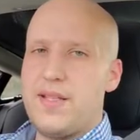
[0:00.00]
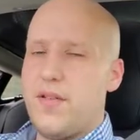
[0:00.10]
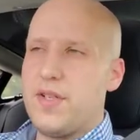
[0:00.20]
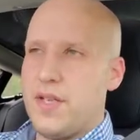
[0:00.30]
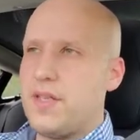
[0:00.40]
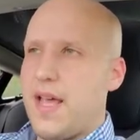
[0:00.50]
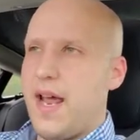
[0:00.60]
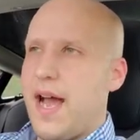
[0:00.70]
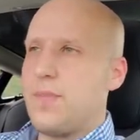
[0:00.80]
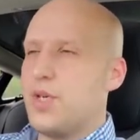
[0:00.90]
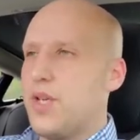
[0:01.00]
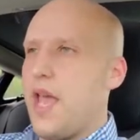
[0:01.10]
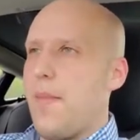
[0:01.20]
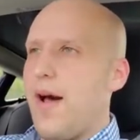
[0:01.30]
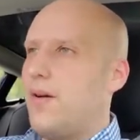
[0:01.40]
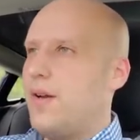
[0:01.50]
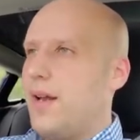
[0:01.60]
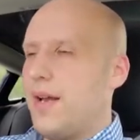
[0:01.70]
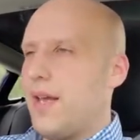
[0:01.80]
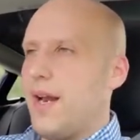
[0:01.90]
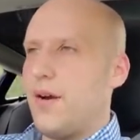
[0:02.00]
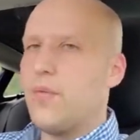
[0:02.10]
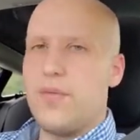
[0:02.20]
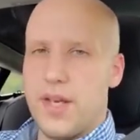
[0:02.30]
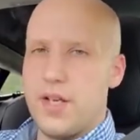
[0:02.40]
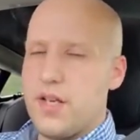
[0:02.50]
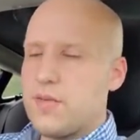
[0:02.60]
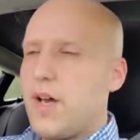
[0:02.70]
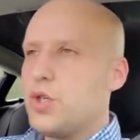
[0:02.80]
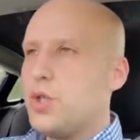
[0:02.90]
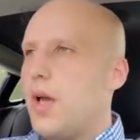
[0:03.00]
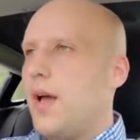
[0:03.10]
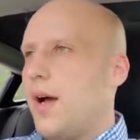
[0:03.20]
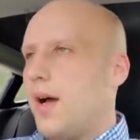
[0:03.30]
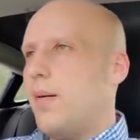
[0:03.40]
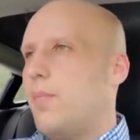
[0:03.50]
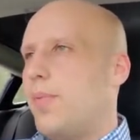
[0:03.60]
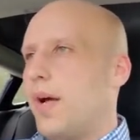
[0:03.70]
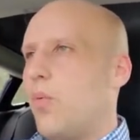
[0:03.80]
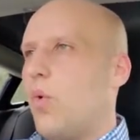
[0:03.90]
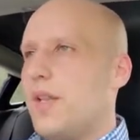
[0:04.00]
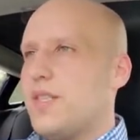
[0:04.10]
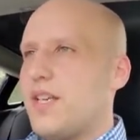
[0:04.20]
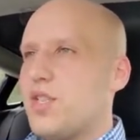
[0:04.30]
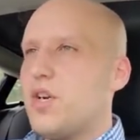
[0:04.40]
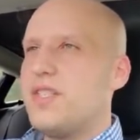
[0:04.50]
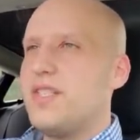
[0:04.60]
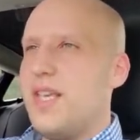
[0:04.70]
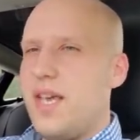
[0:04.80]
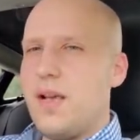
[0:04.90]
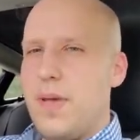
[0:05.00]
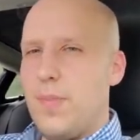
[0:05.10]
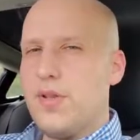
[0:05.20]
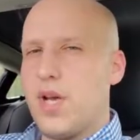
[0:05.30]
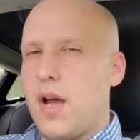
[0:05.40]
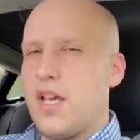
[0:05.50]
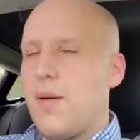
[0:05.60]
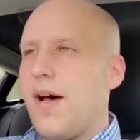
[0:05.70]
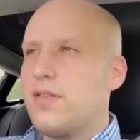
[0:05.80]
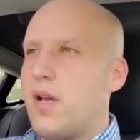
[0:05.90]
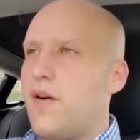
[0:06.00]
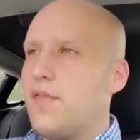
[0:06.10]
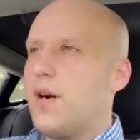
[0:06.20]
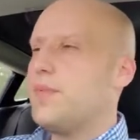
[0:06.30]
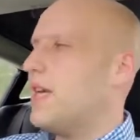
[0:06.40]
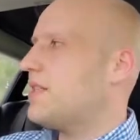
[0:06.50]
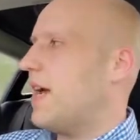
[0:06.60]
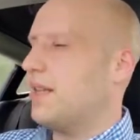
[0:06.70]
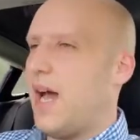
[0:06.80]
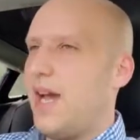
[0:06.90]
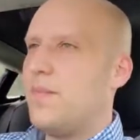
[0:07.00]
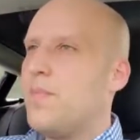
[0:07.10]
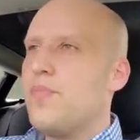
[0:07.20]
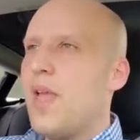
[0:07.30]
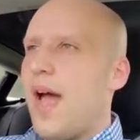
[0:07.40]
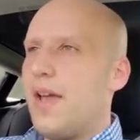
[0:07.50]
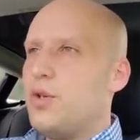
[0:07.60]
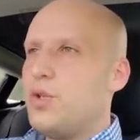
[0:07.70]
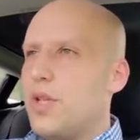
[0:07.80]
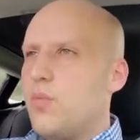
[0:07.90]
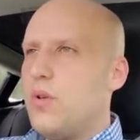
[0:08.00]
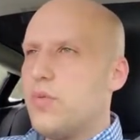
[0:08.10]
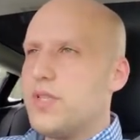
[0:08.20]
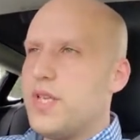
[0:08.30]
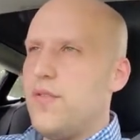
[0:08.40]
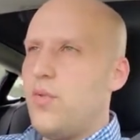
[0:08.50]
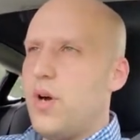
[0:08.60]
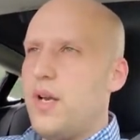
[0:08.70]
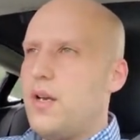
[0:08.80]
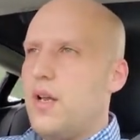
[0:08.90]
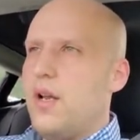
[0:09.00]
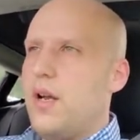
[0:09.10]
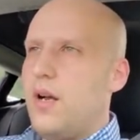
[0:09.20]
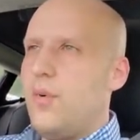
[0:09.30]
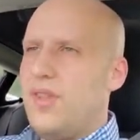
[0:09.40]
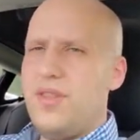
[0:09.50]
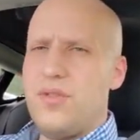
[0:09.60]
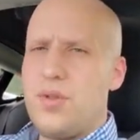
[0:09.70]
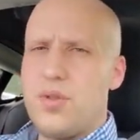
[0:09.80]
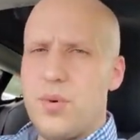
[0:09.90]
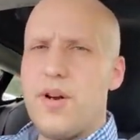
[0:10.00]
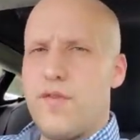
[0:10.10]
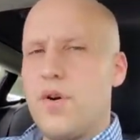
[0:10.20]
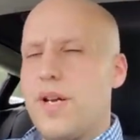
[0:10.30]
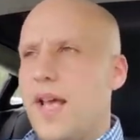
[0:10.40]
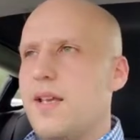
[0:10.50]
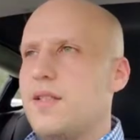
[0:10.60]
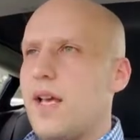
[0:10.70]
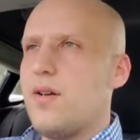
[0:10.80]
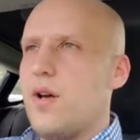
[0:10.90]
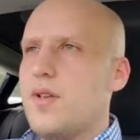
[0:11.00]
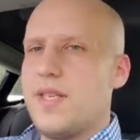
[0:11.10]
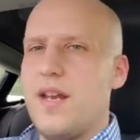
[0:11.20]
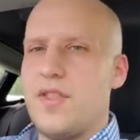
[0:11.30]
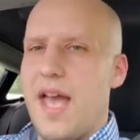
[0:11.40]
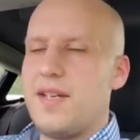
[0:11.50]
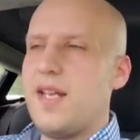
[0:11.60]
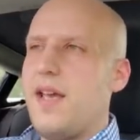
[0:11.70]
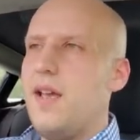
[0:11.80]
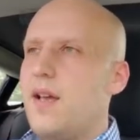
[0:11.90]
ever since that option came out. Again, I don't think it does much, but once I start seeing people talking about software updates online, I usually will receive one within 3 or 4 days. I don't always get it that day,